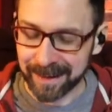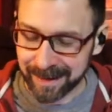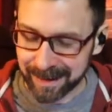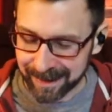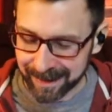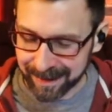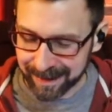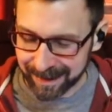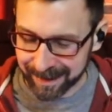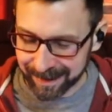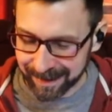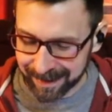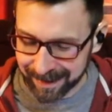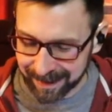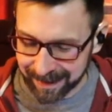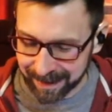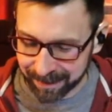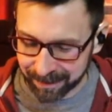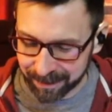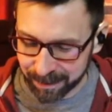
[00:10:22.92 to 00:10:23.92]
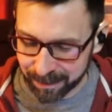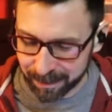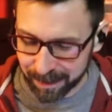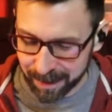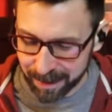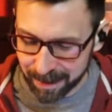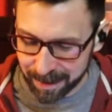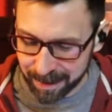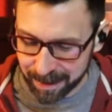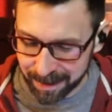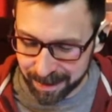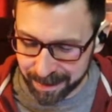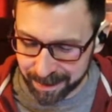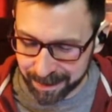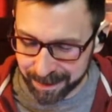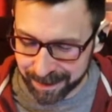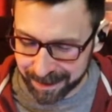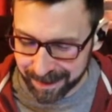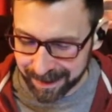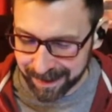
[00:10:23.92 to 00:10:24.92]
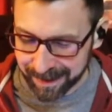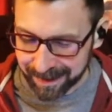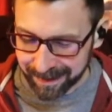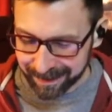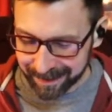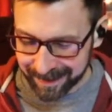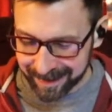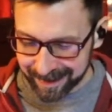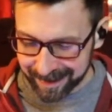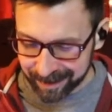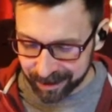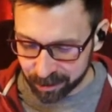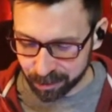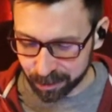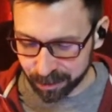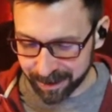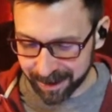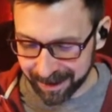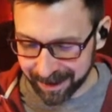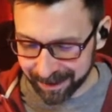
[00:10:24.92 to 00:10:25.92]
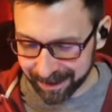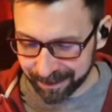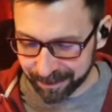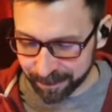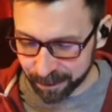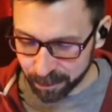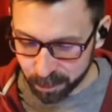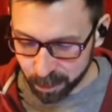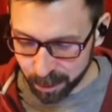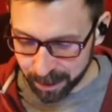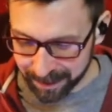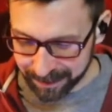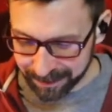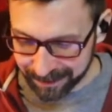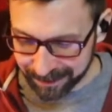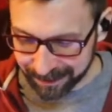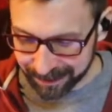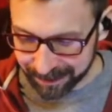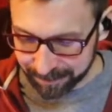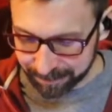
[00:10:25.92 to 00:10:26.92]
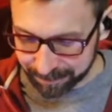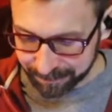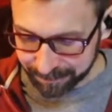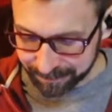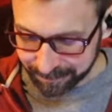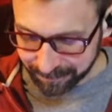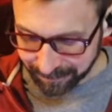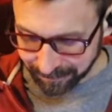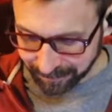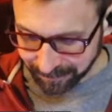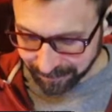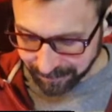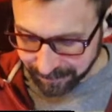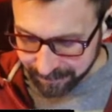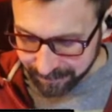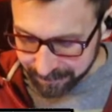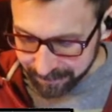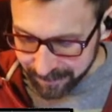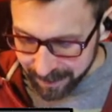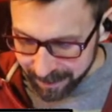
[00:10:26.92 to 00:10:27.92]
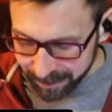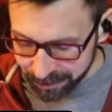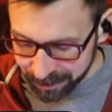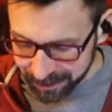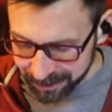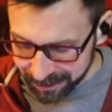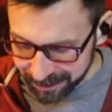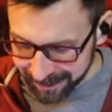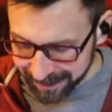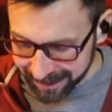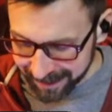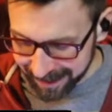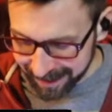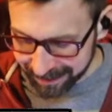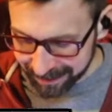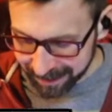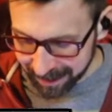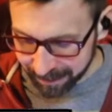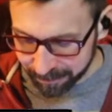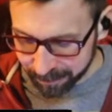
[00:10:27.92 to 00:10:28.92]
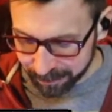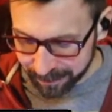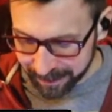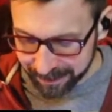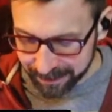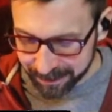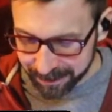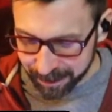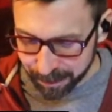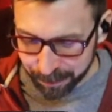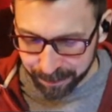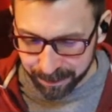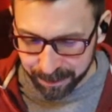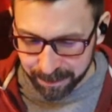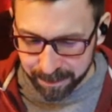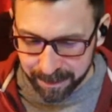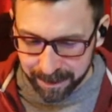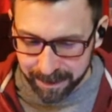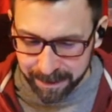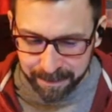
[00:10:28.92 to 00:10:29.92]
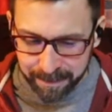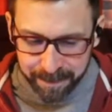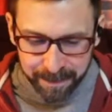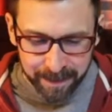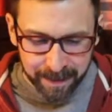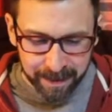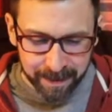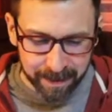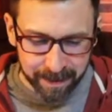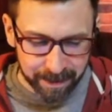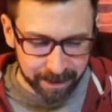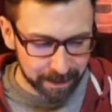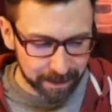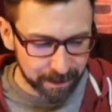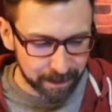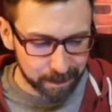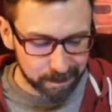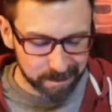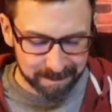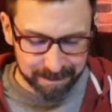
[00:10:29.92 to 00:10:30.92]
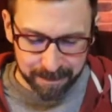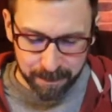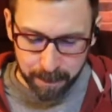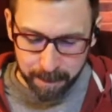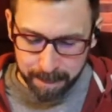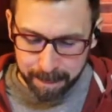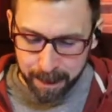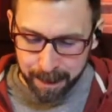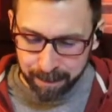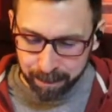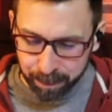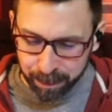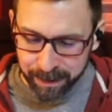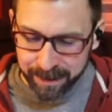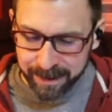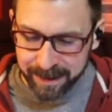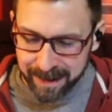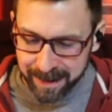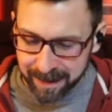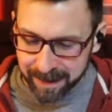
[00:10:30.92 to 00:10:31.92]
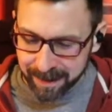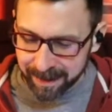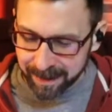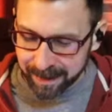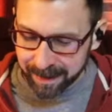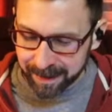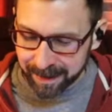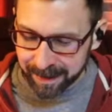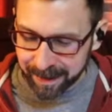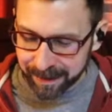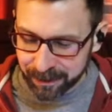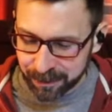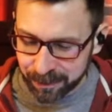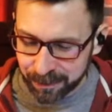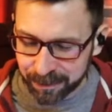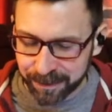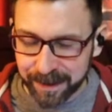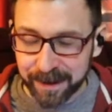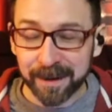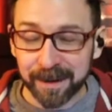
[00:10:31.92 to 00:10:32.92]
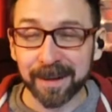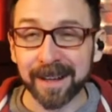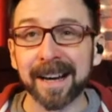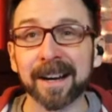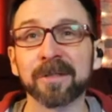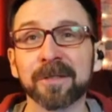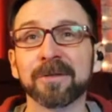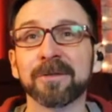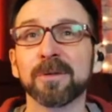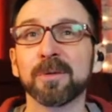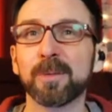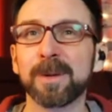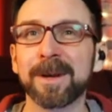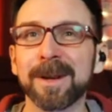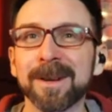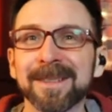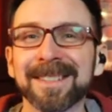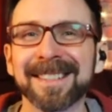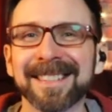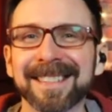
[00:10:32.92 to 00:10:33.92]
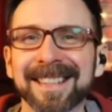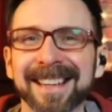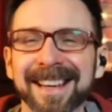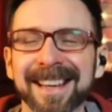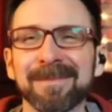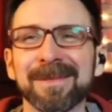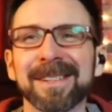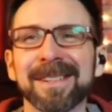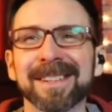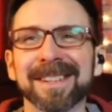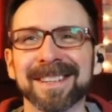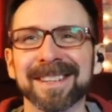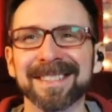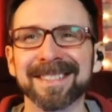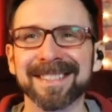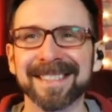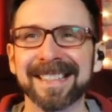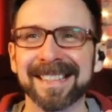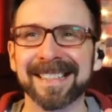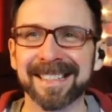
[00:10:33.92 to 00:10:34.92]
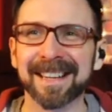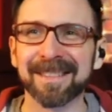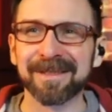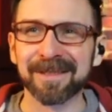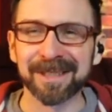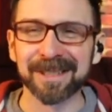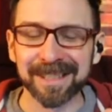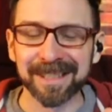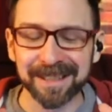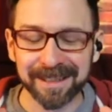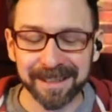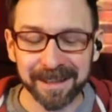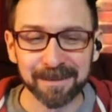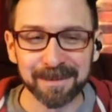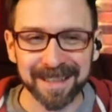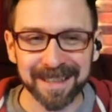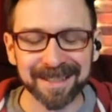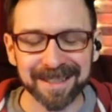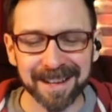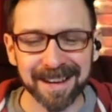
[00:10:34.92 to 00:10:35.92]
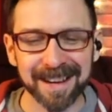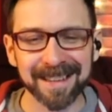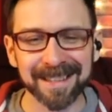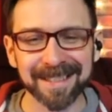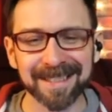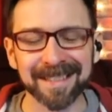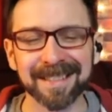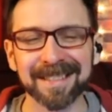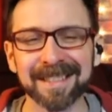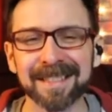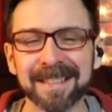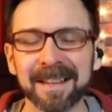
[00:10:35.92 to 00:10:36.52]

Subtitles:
I have them on this screen for once, just in case I forget some of them. Um, but yeah, I do feel extra weird today because, in an effort to clear my sinuses,